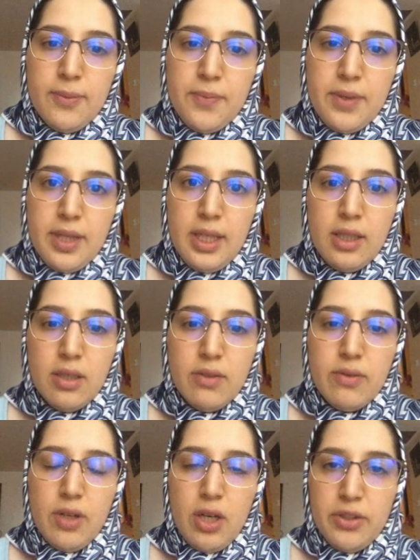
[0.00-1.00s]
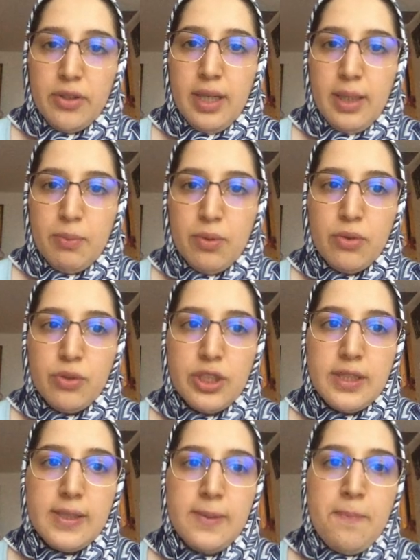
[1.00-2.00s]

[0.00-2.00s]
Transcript: think of other approaches.